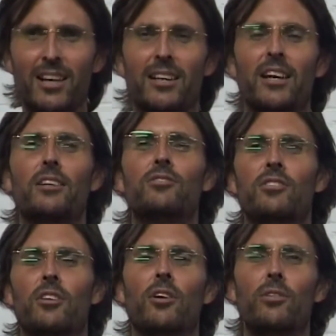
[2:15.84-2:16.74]
getting to
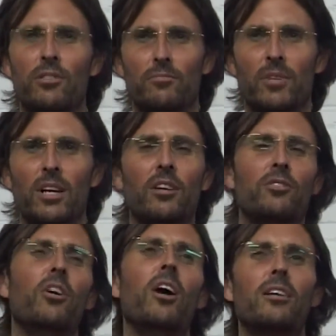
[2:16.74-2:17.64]
know them,
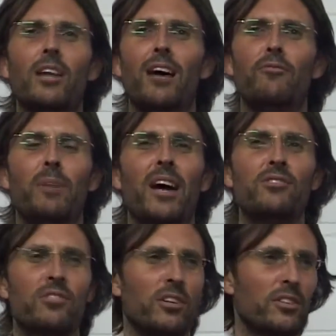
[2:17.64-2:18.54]
not love
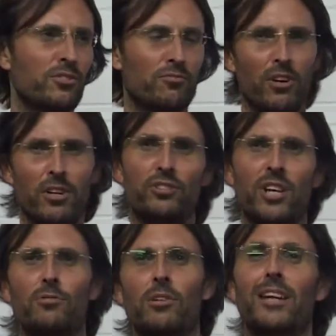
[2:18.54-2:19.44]
based on this very
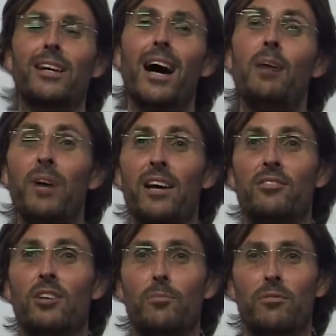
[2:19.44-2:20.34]
general agape
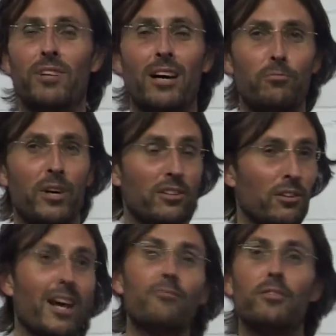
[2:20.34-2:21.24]
type of love where you
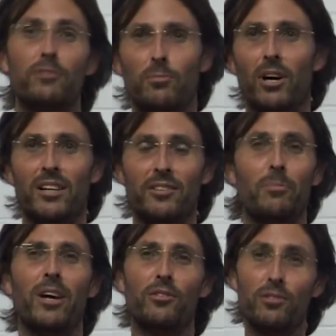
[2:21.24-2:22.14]
love everybody no
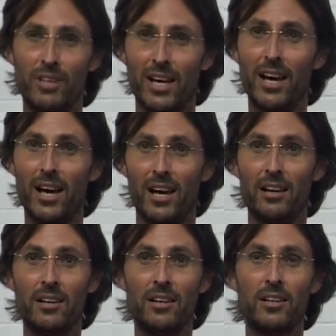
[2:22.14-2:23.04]
matter who they are.
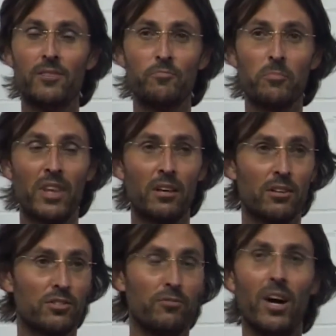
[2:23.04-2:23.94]

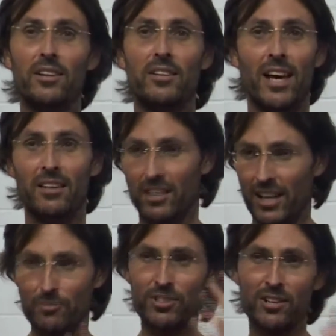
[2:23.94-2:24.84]
Because if I did that, then I'd
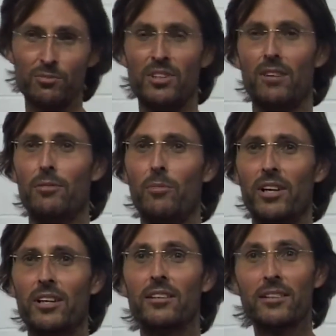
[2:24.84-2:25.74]
have sex with everybody.